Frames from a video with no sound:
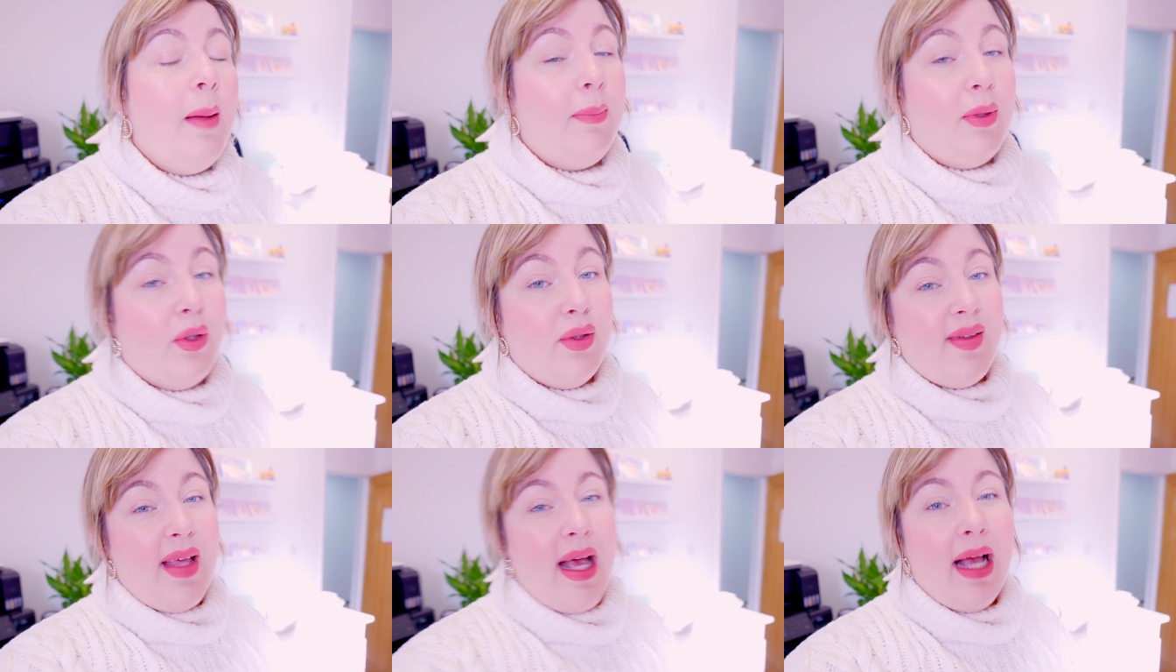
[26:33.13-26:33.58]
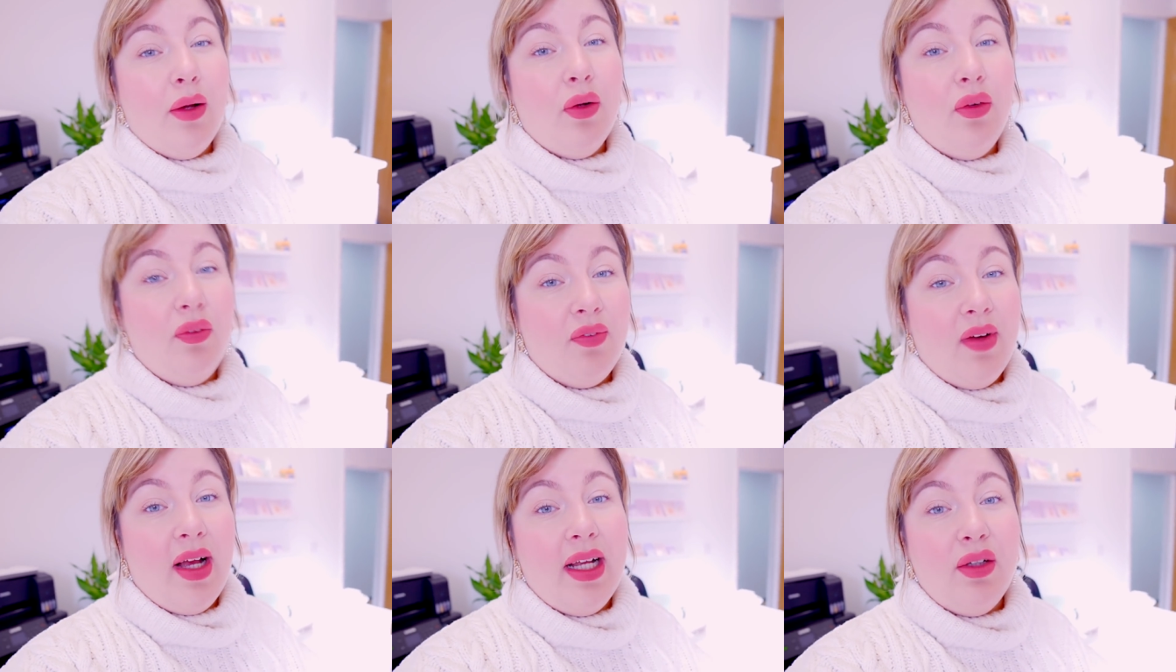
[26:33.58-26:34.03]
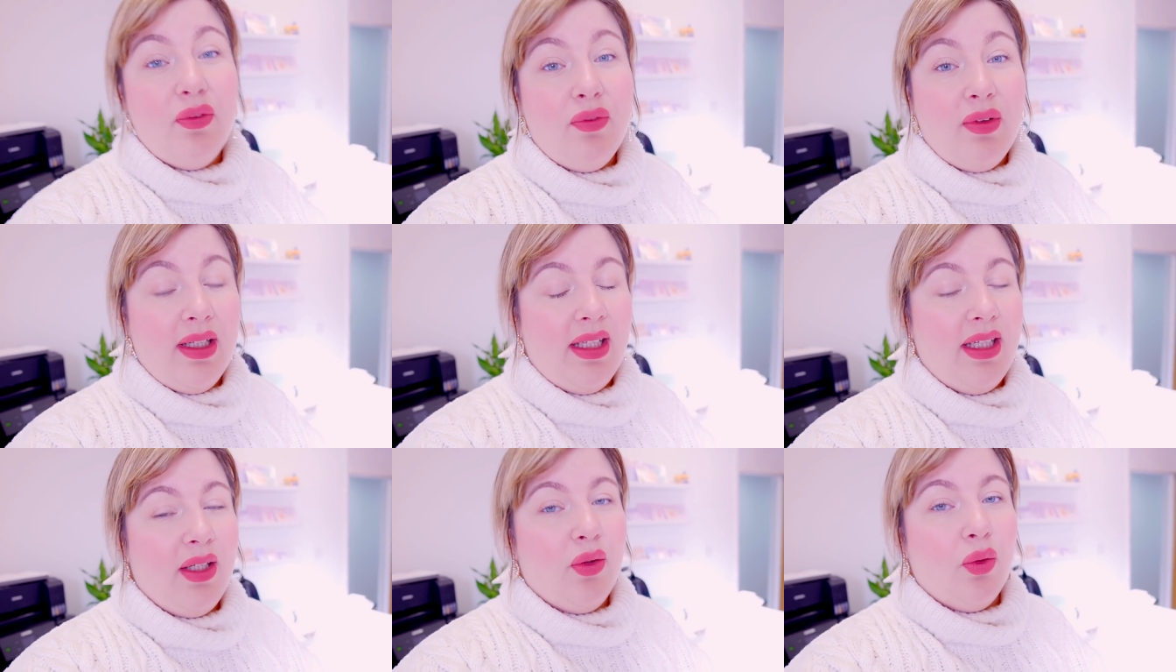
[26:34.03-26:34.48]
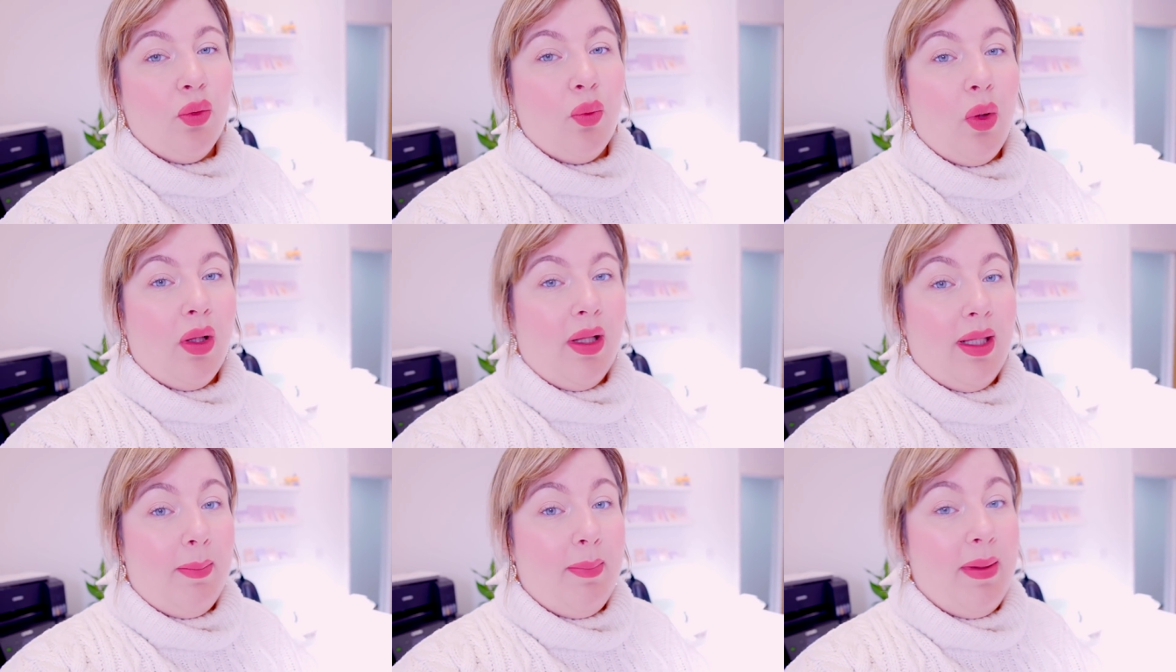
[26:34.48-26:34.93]
plus I couldn't find a really good
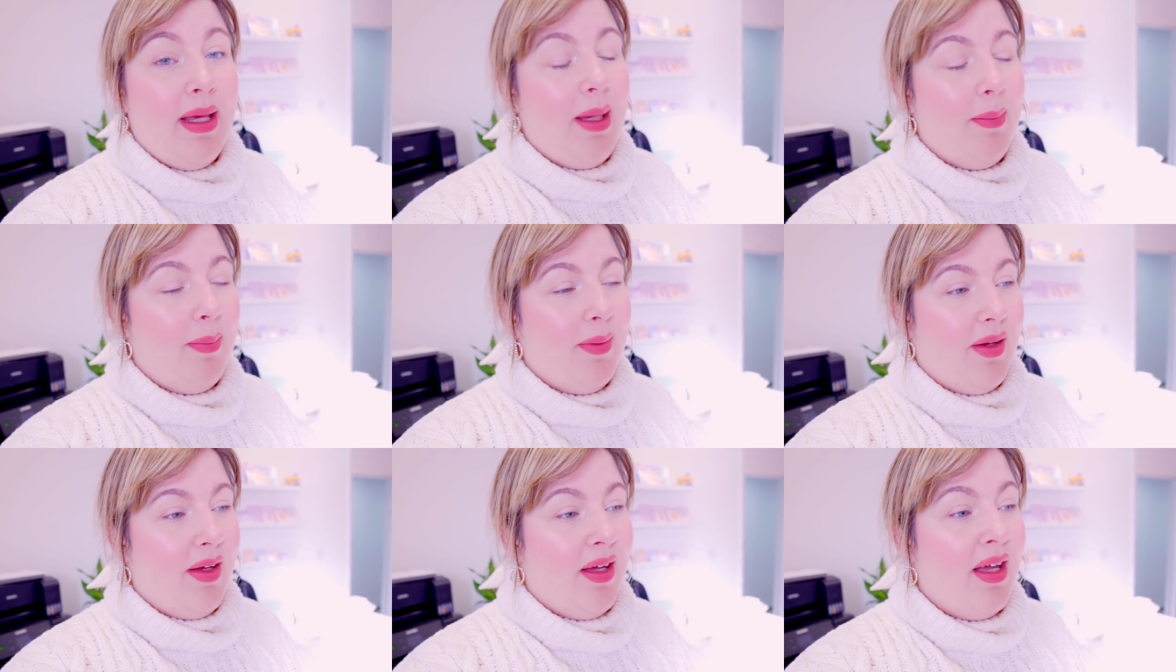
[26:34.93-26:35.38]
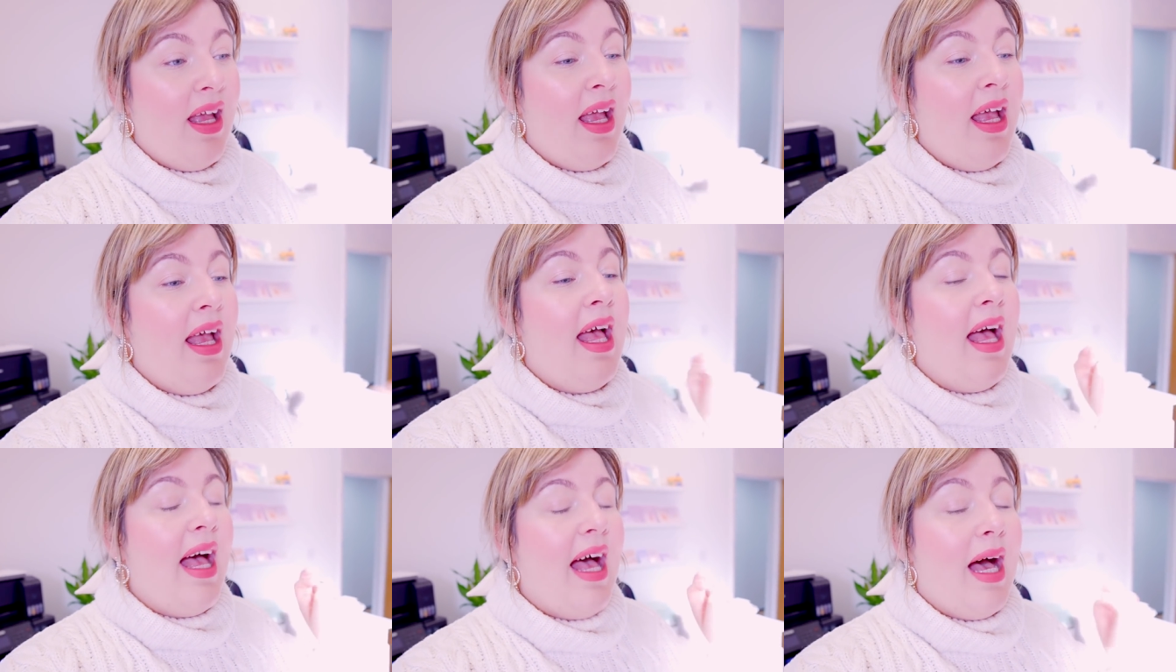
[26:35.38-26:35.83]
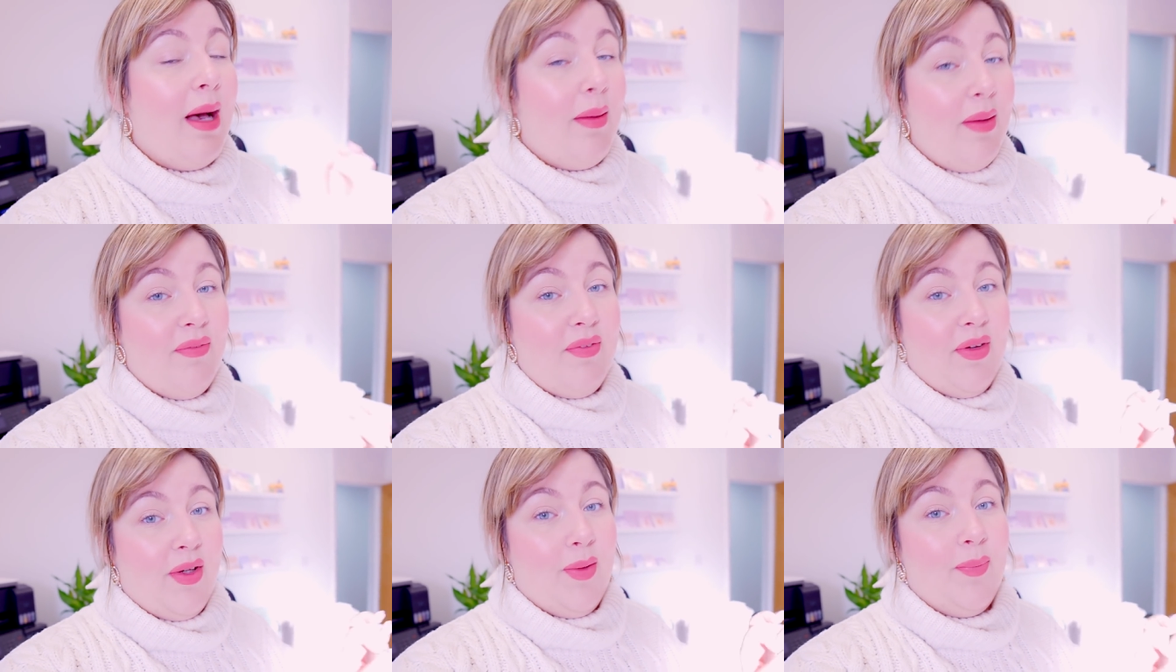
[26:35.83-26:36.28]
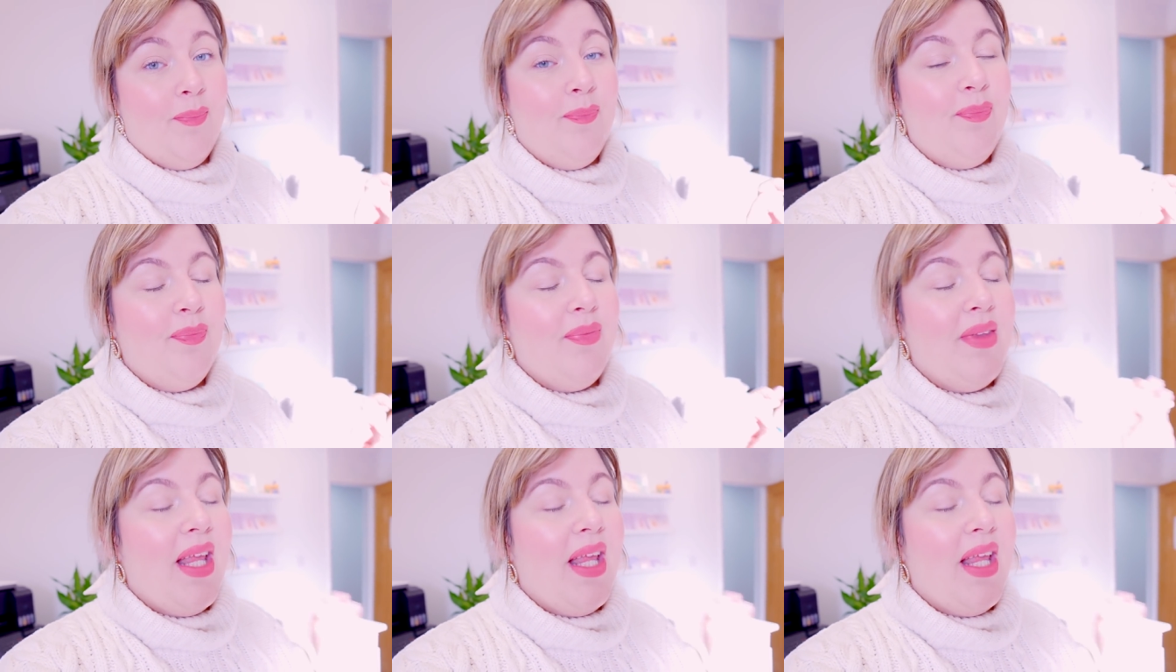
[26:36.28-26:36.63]
quality paper however